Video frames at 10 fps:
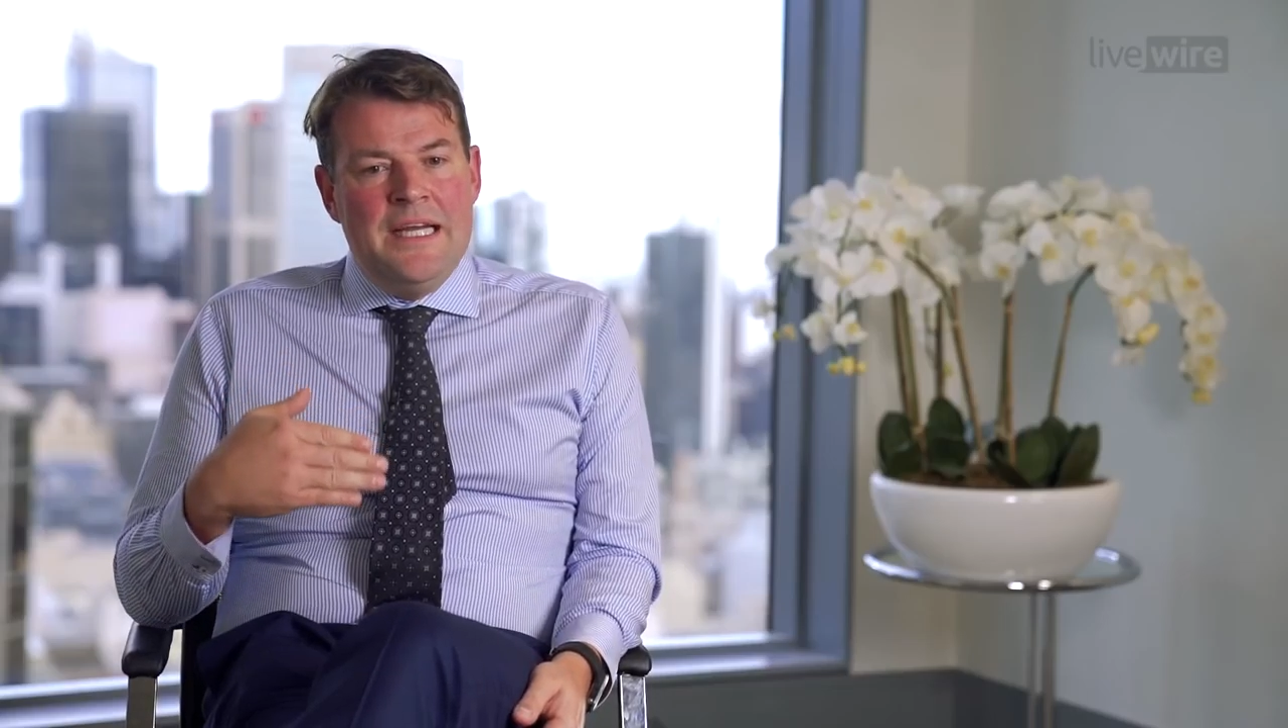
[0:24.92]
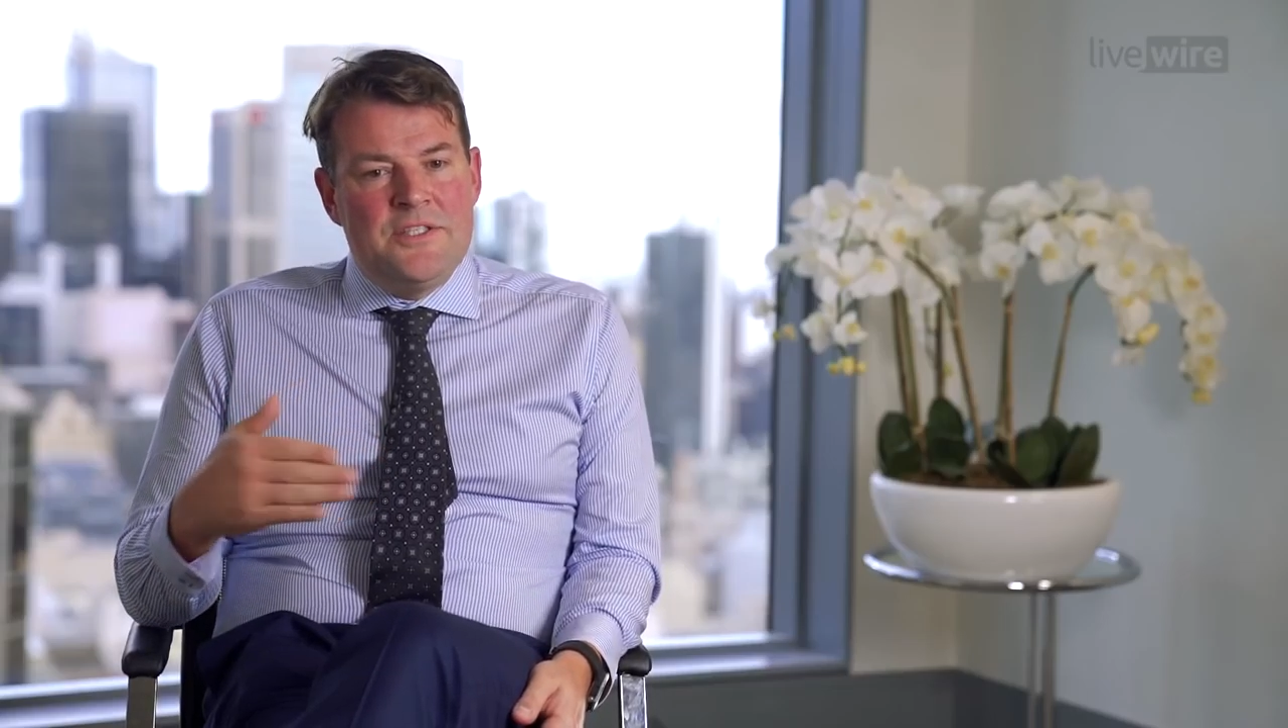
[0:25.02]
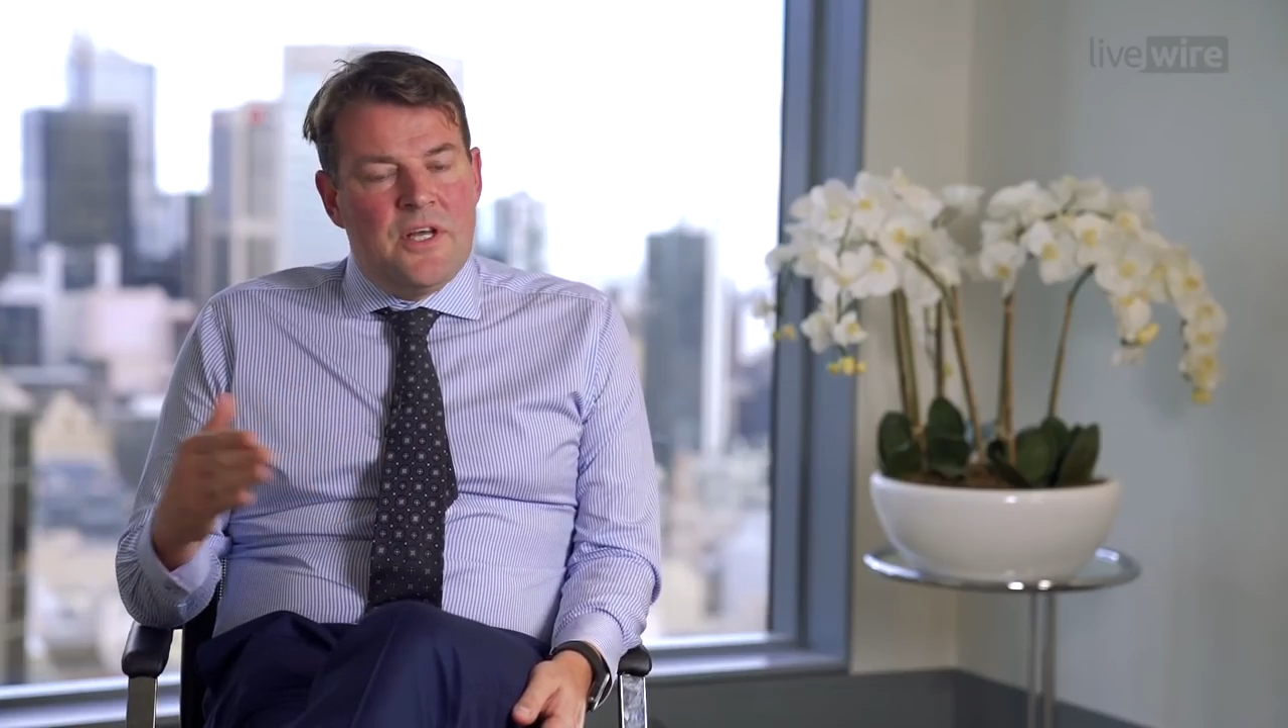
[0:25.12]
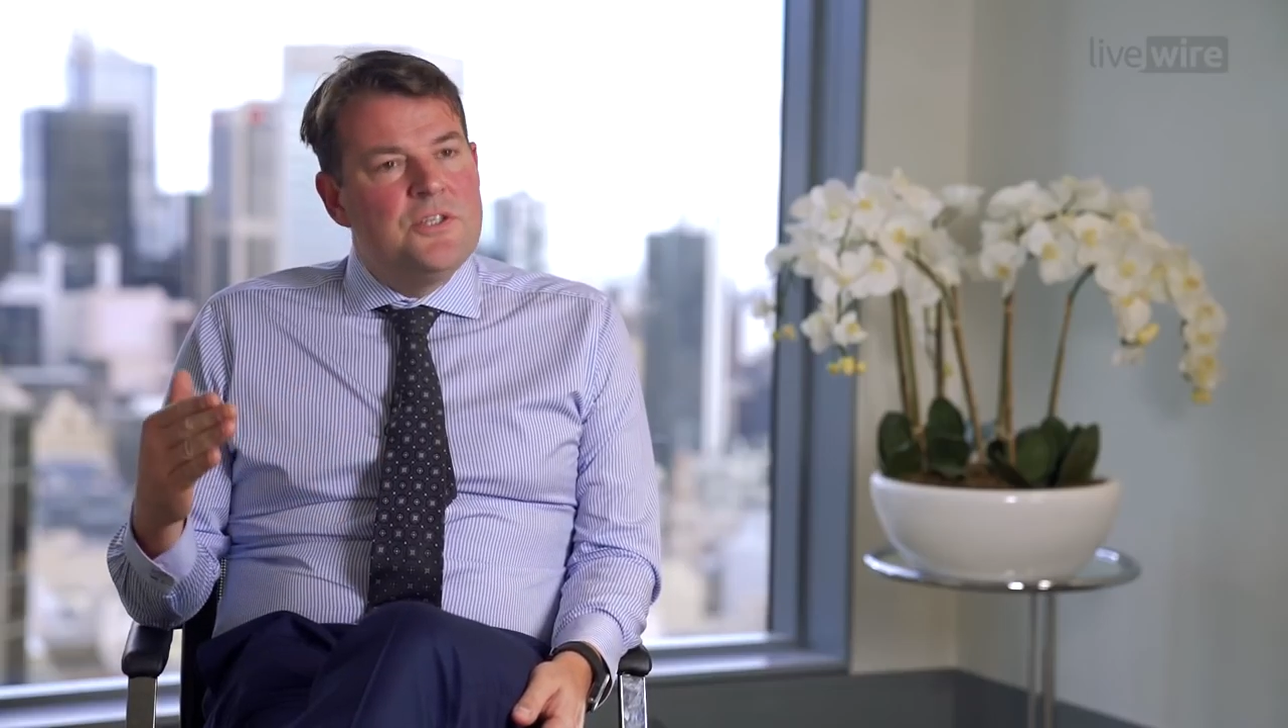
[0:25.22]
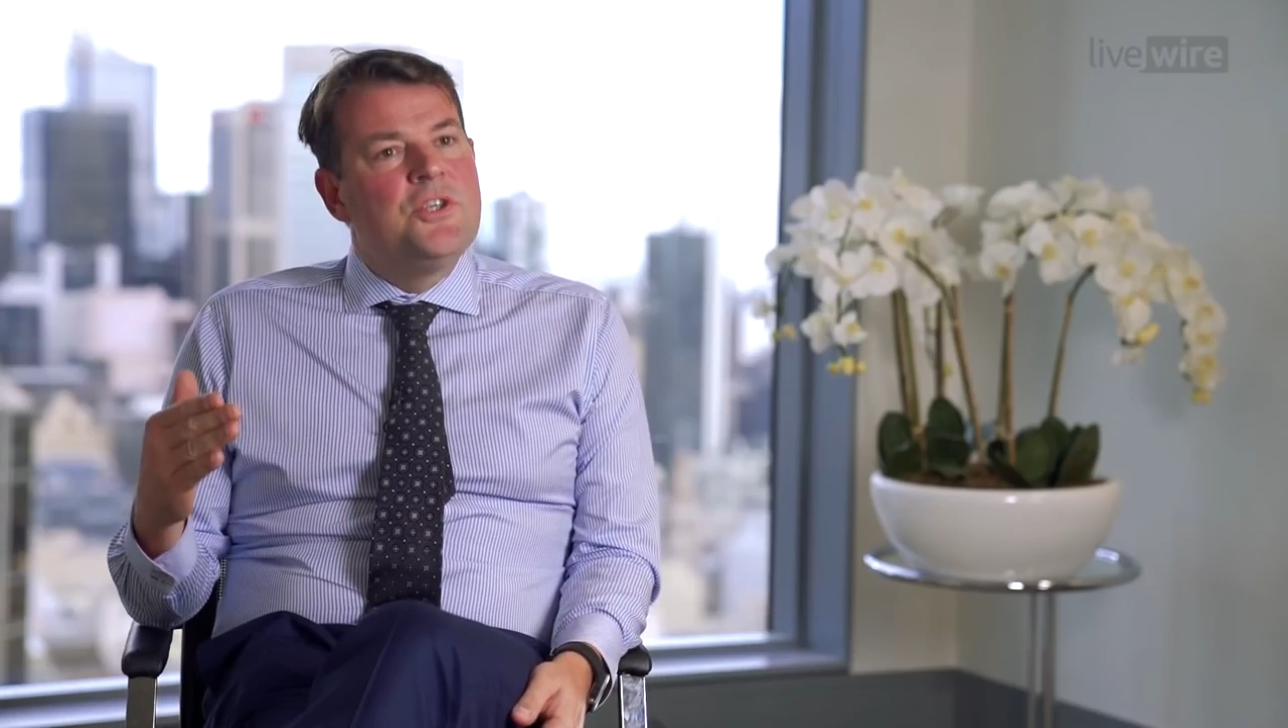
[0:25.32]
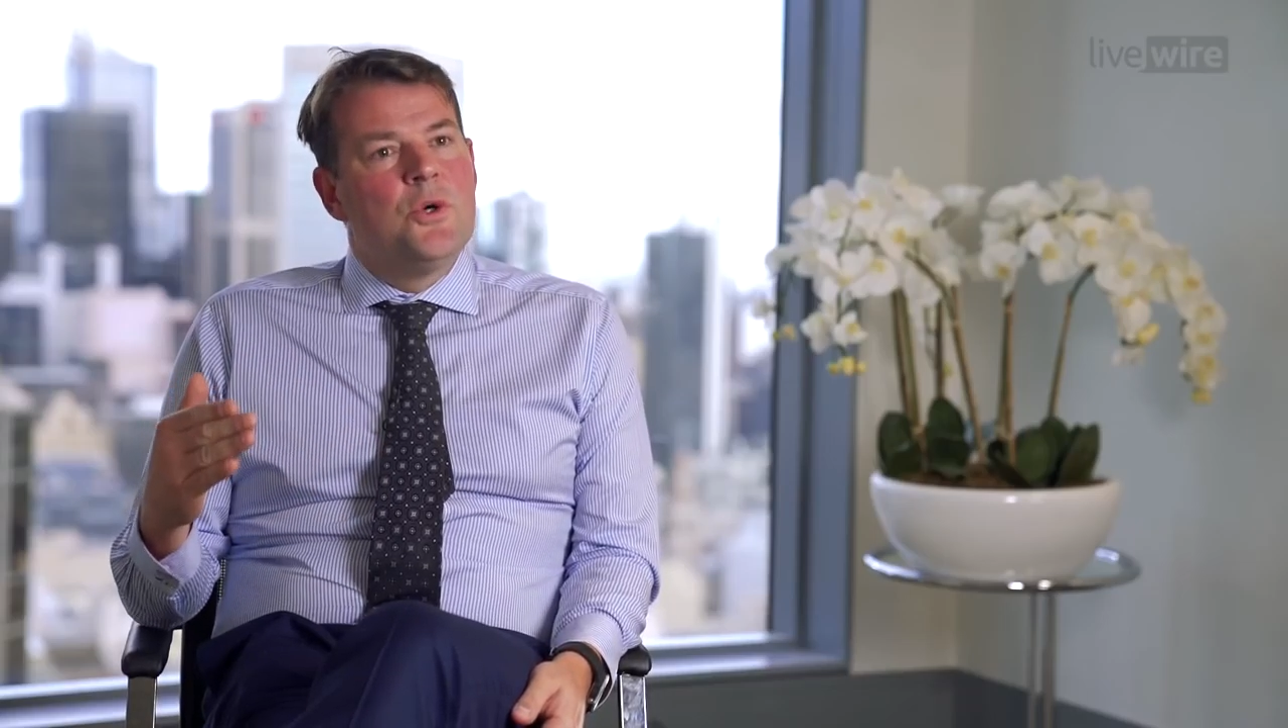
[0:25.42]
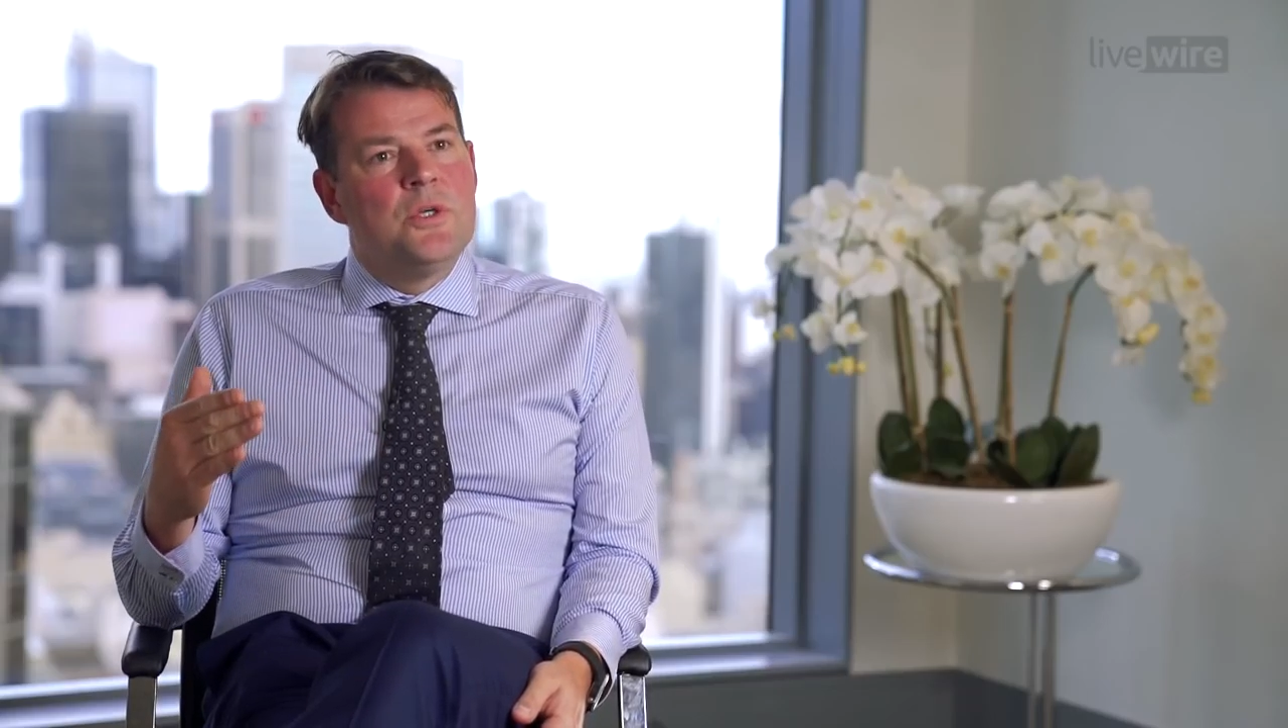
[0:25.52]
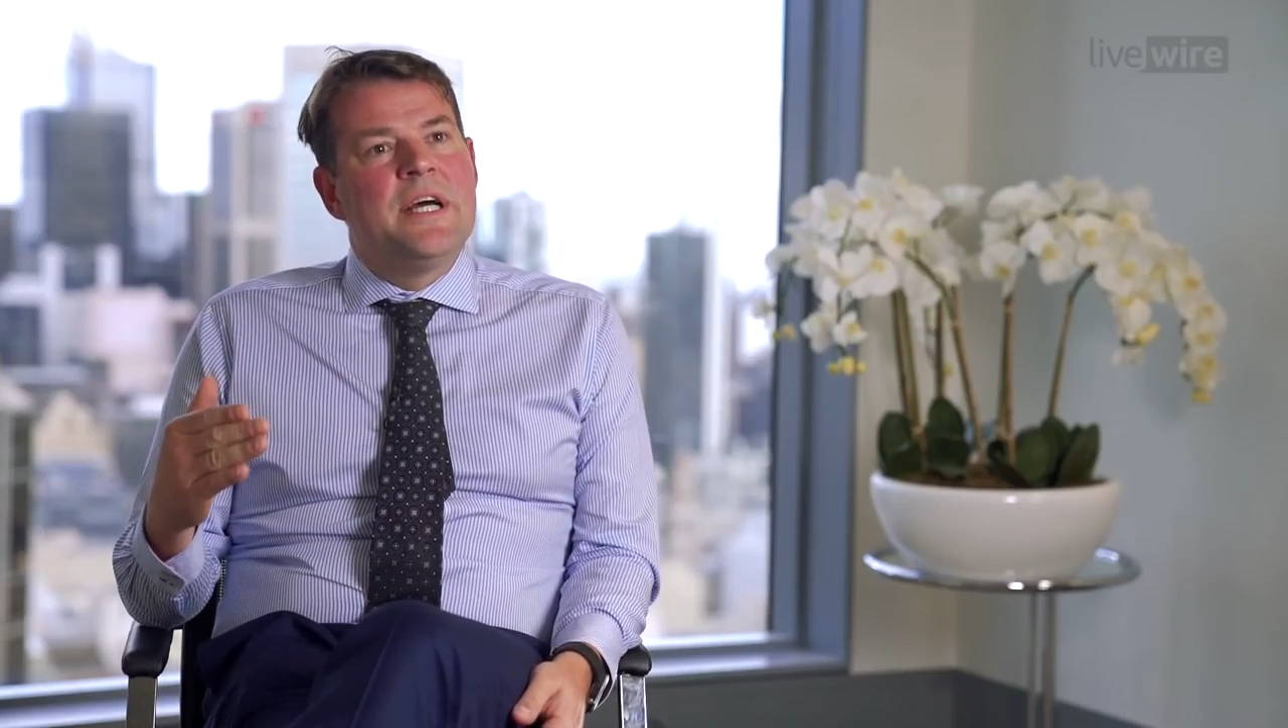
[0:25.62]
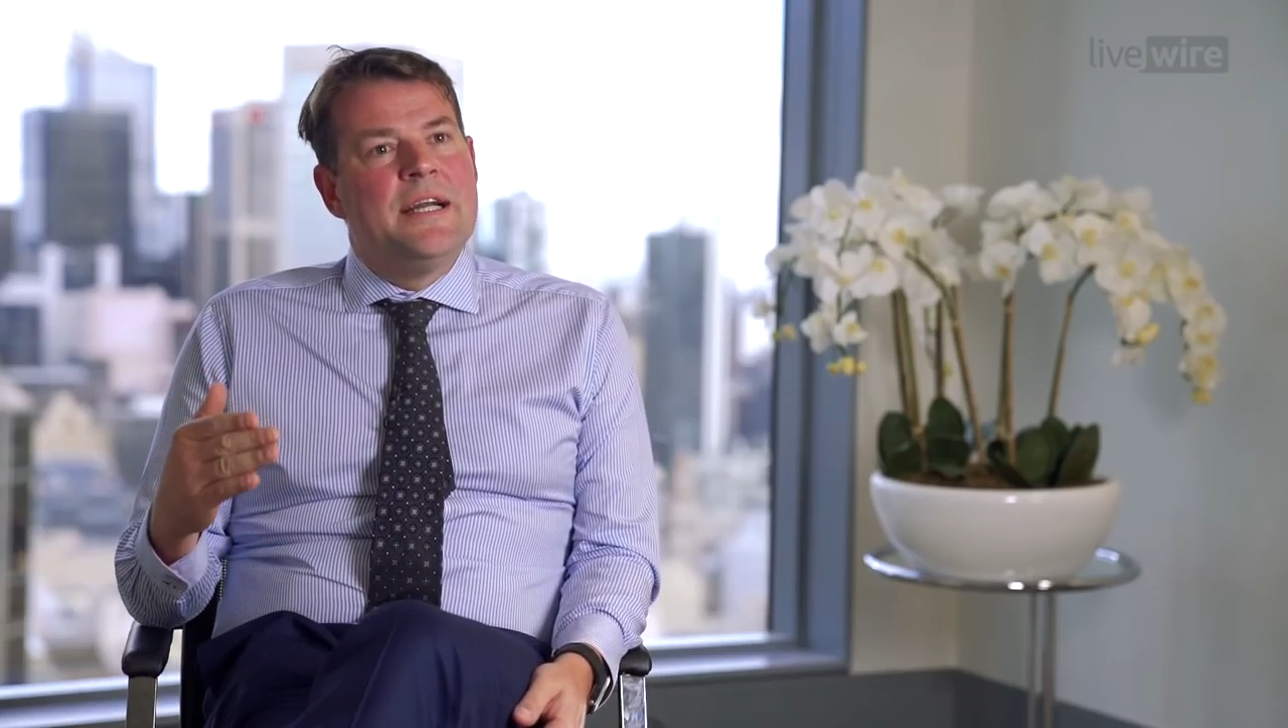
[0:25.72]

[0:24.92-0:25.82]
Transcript: It's those short